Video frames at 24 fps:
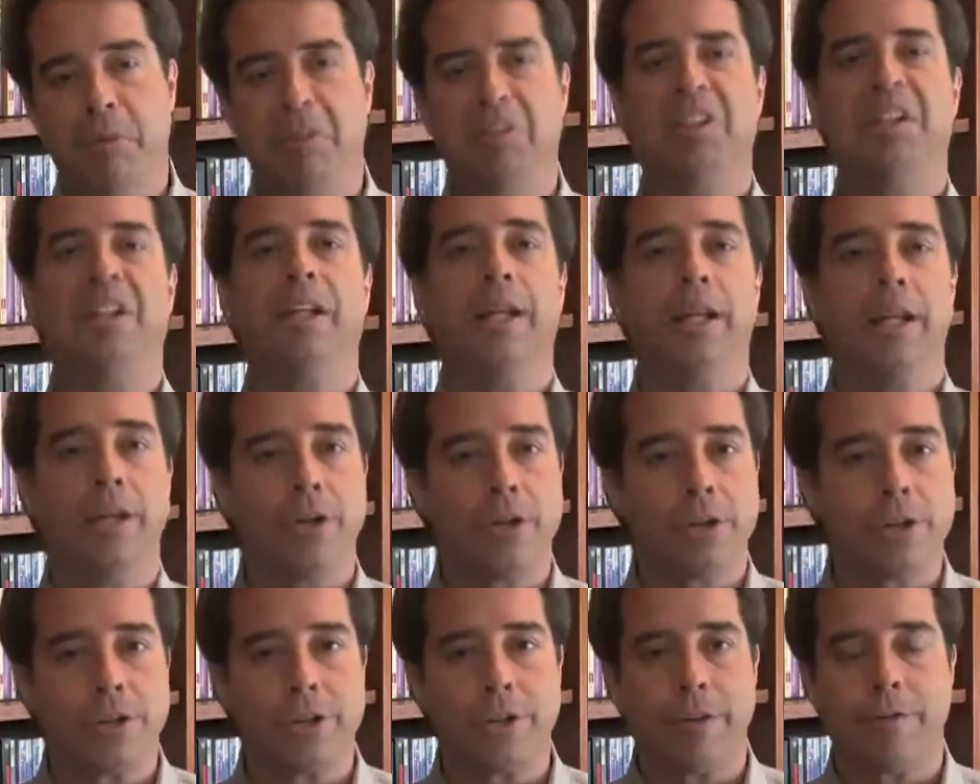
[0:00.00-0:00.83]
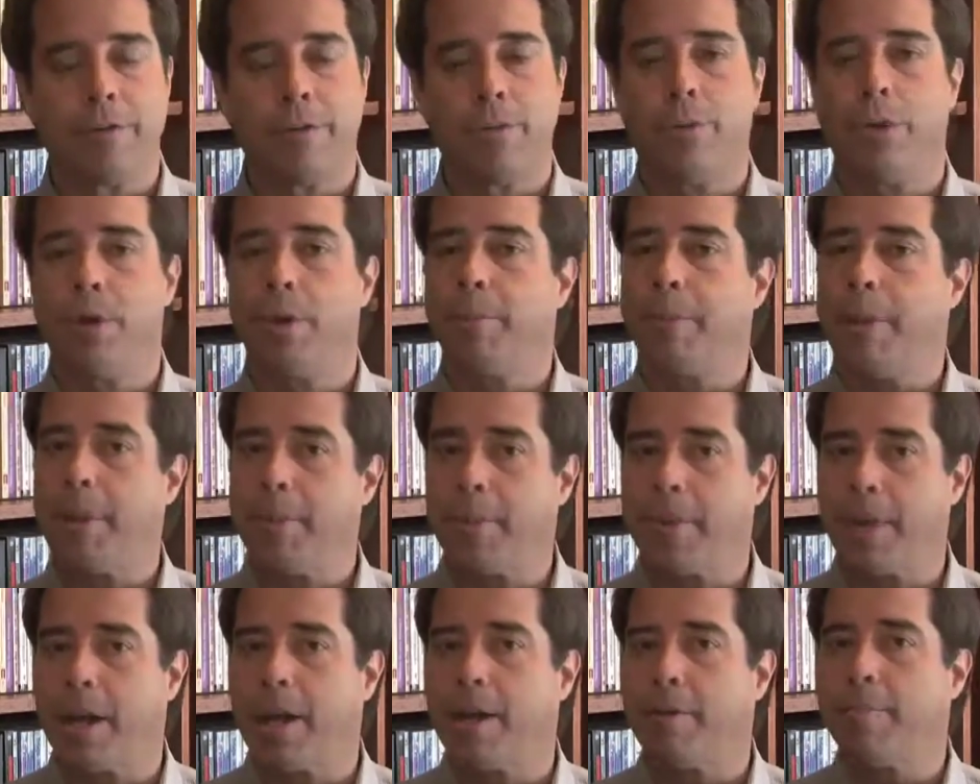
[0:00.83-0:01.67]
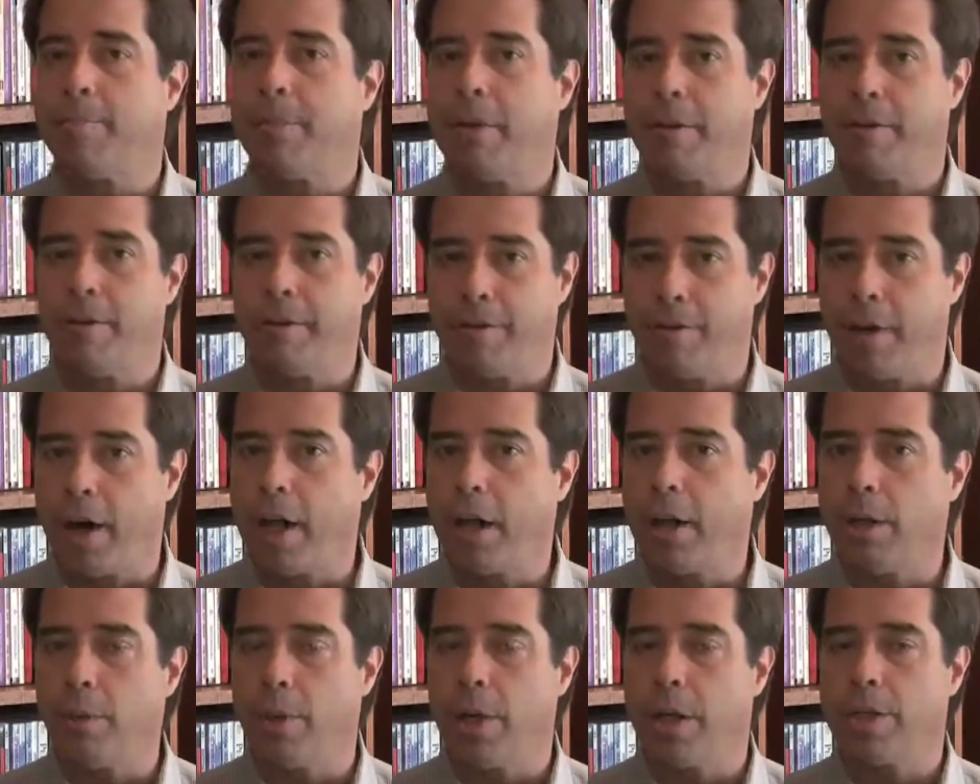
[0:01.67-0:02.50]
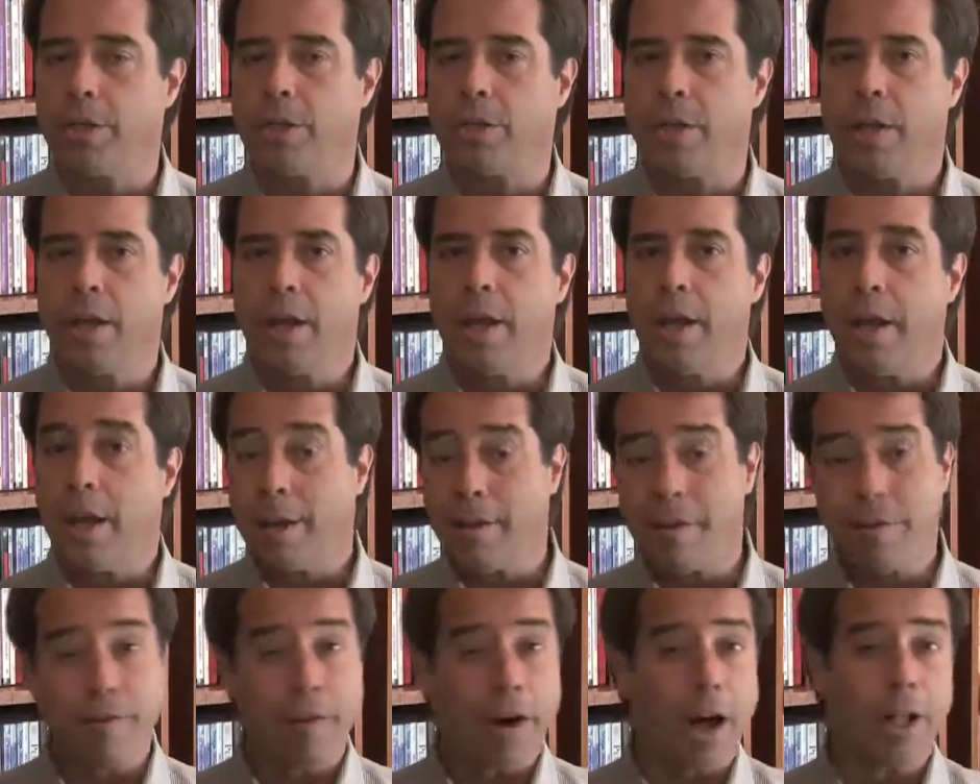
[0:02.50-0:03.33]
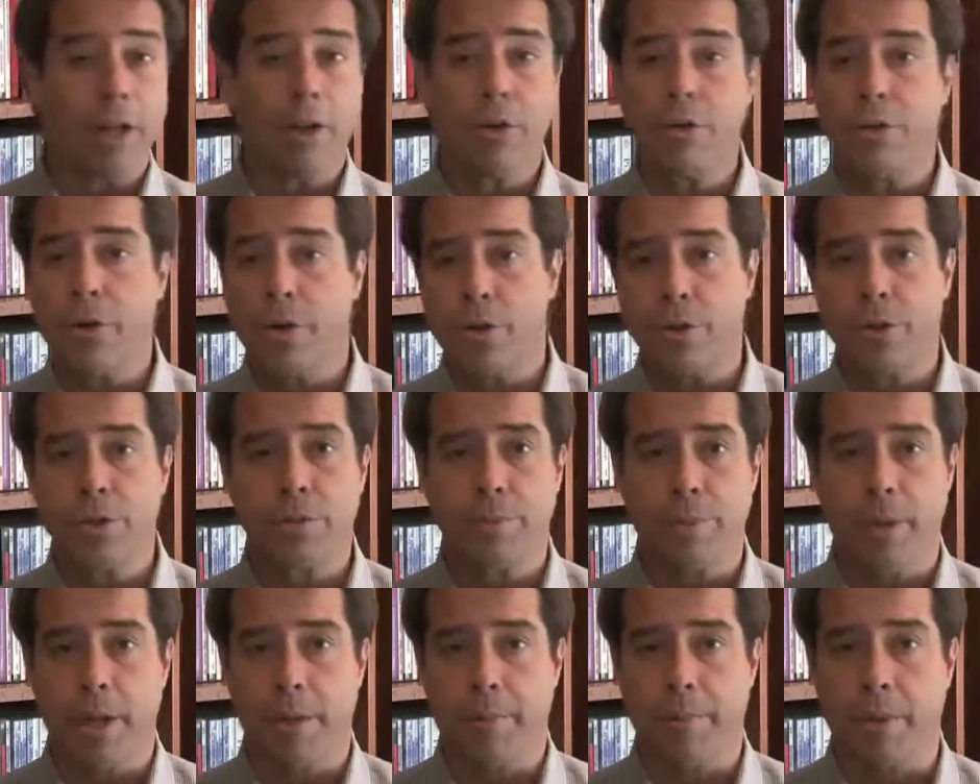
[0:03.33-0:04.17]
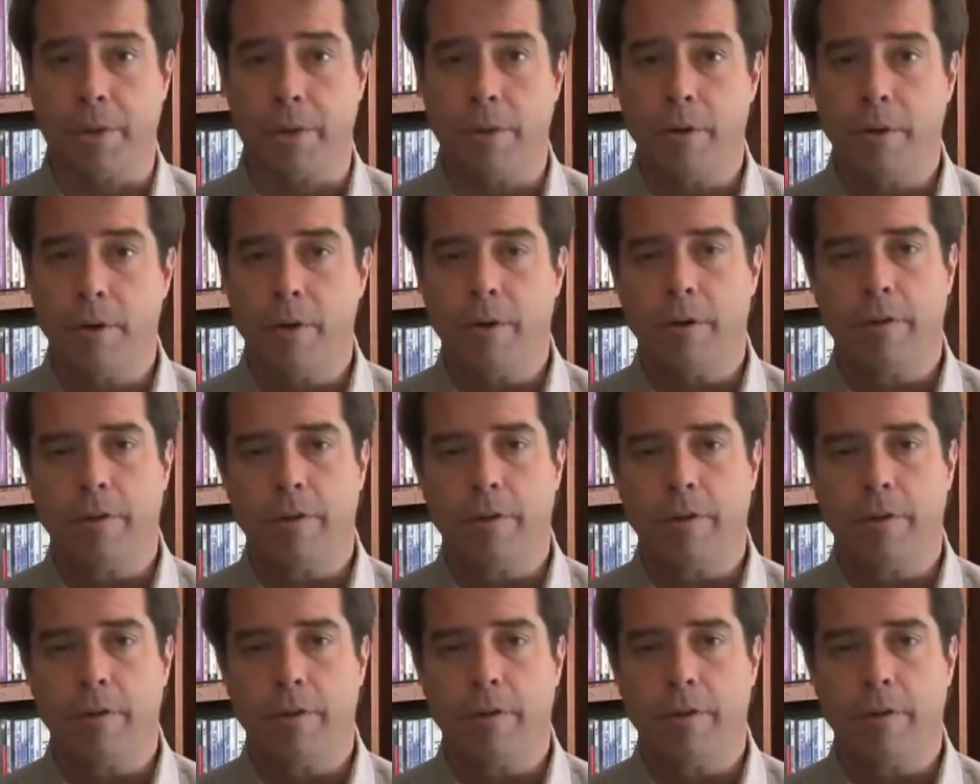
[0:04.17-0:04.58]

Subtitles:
leaders, if you will, people that have big followings, and follow those people.